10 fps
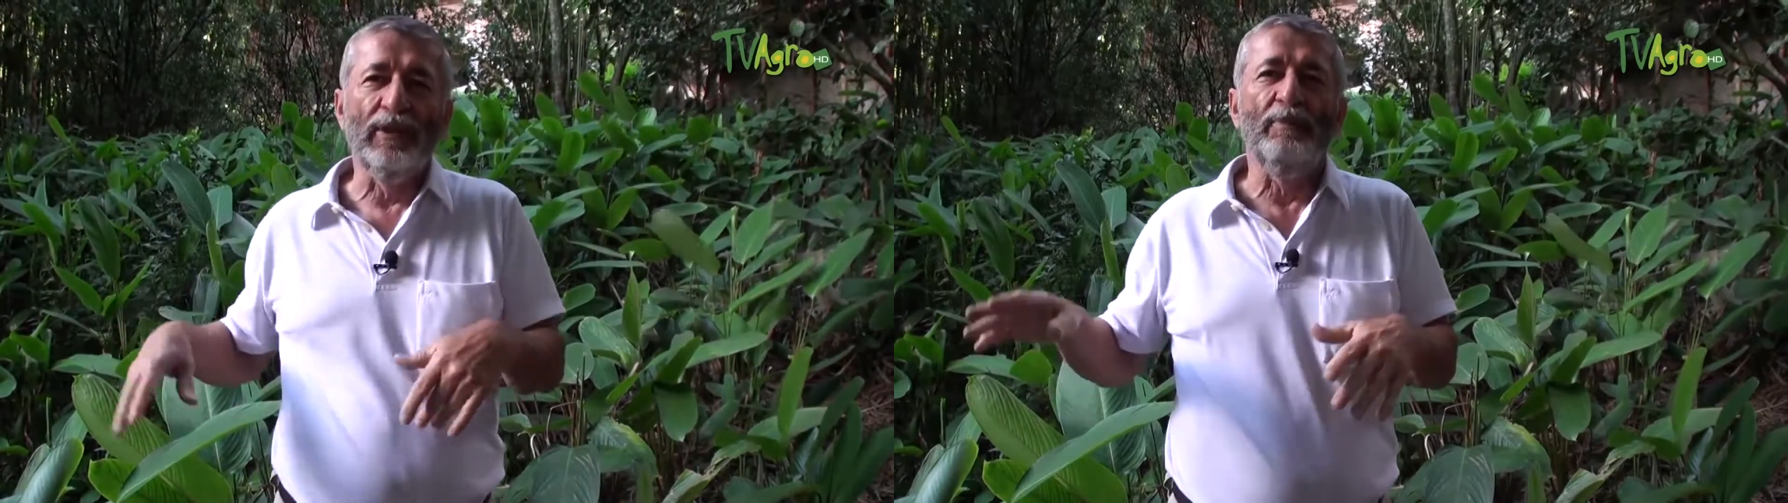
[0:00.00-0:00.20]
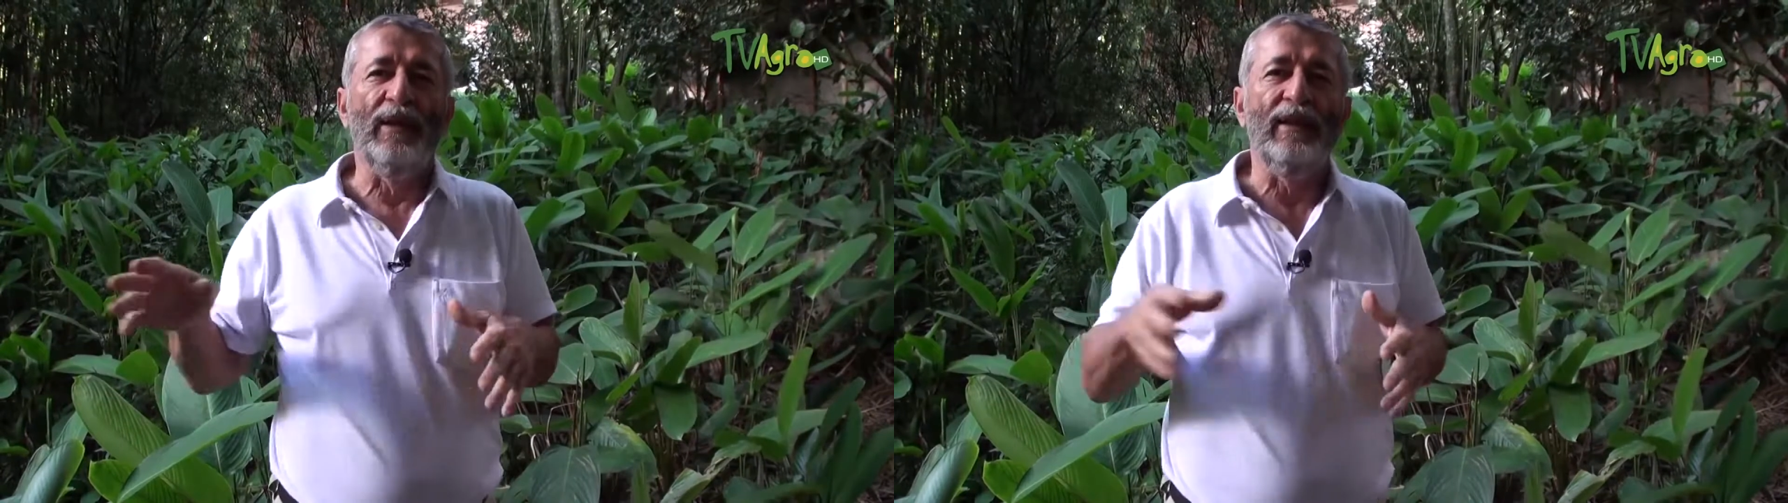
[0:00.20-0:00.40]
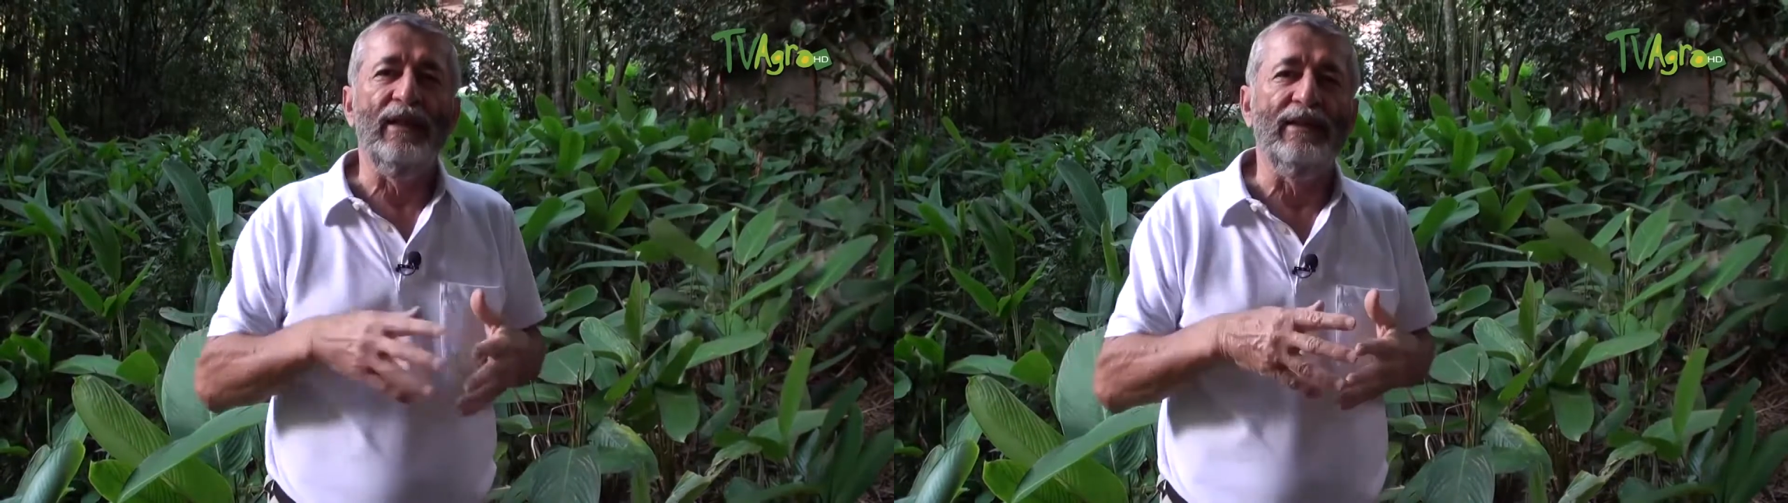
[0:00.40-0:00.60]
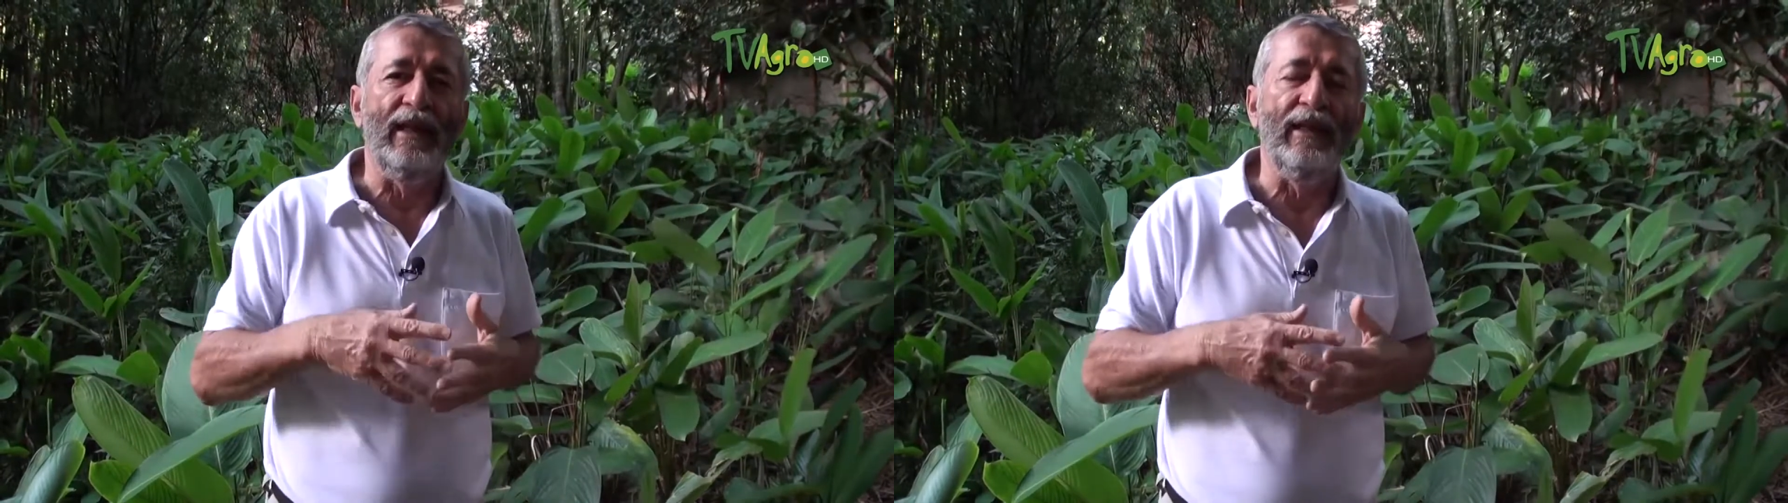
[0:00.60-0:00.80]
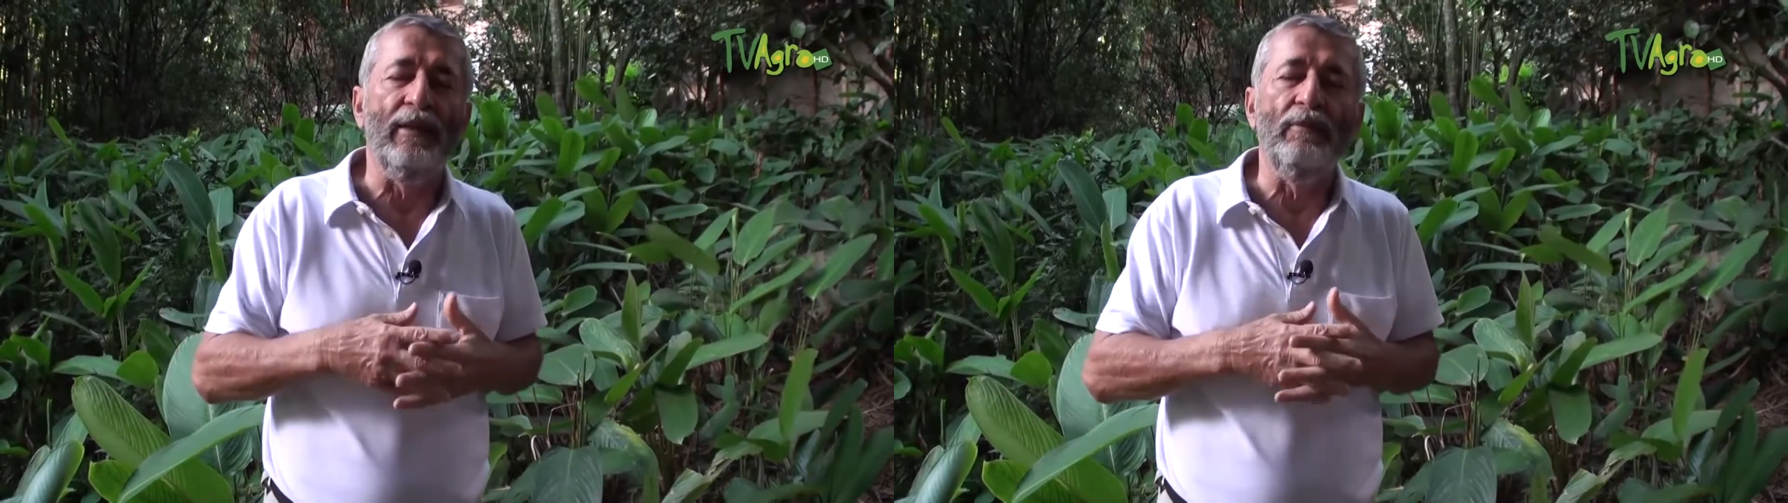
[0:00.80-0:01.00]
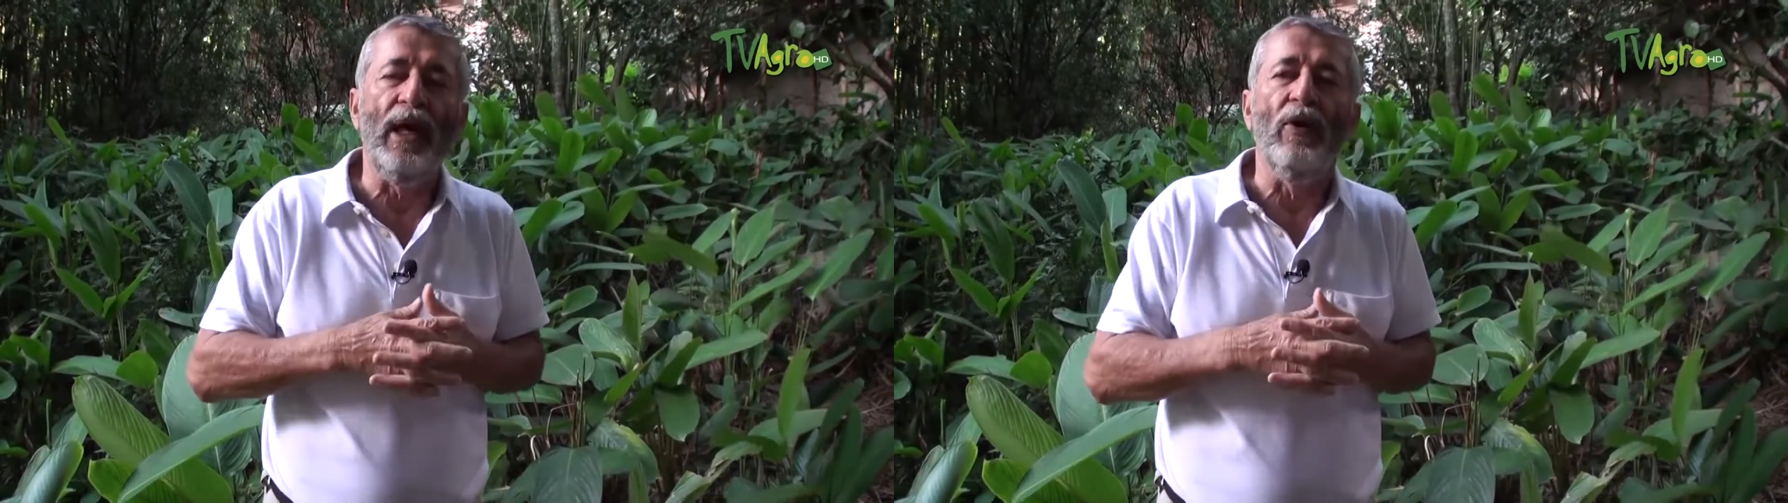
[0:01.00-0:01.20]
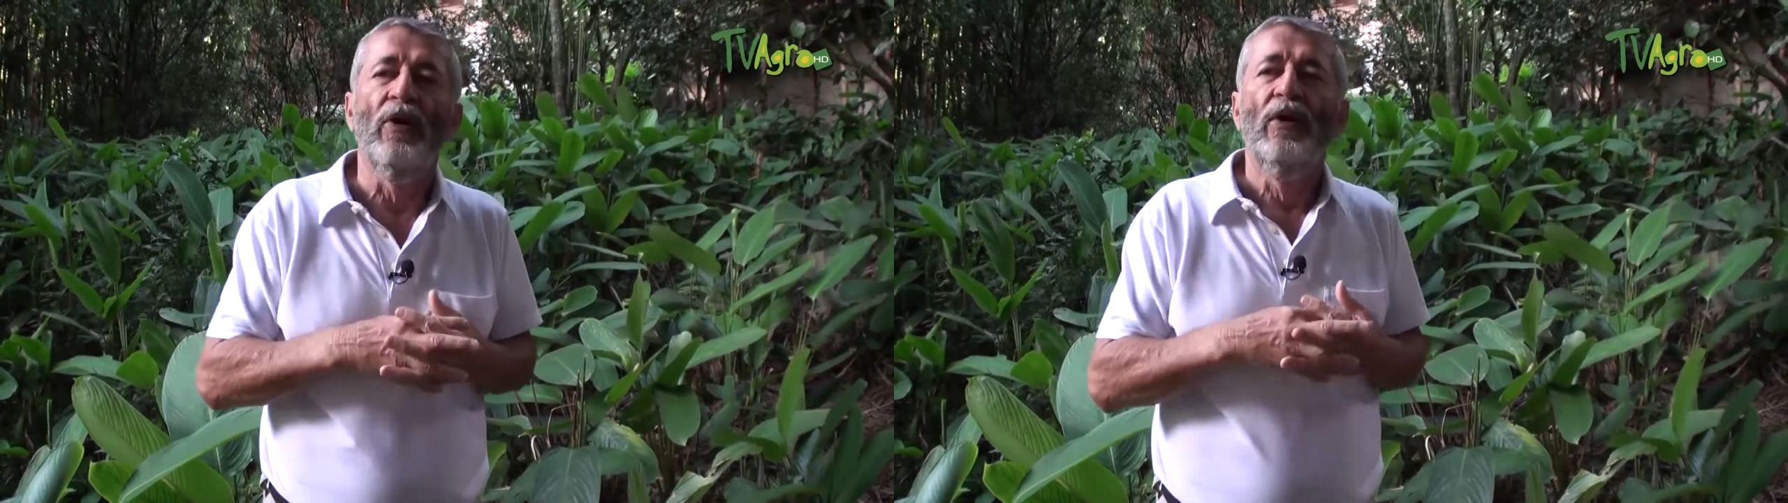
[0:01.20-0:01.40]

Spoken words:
because of my profession